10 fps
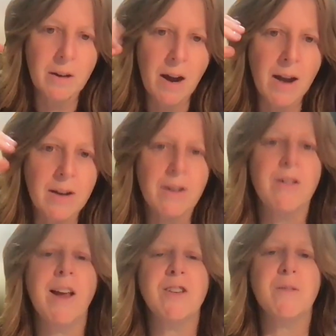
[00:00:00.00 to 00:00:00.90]
kind of
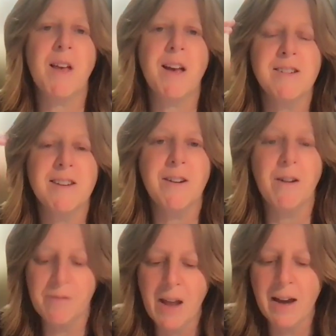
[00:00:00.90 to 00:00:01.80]
grasp the idea
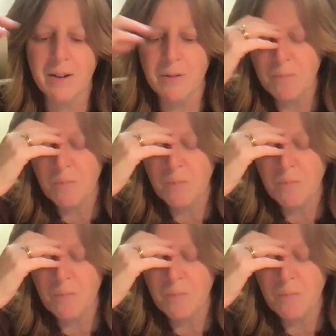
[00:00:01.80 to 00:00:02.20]
of light.